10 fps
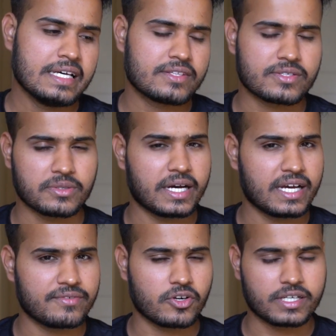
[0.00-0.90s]
So I
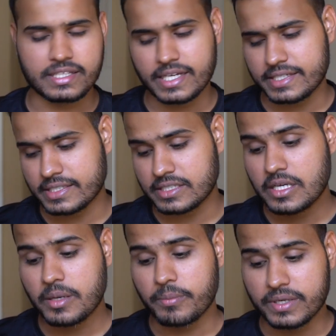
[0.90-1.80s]
have not done that yet.
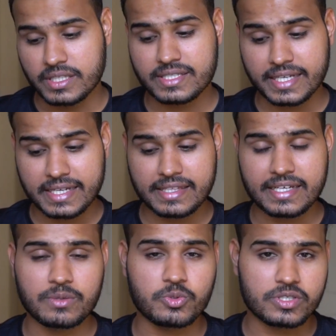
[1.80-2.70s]
But the second thing
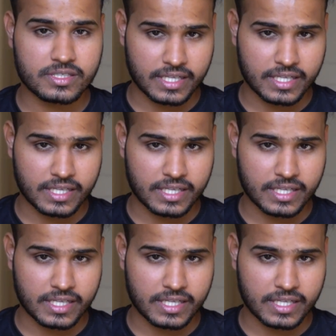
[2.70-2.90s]
I would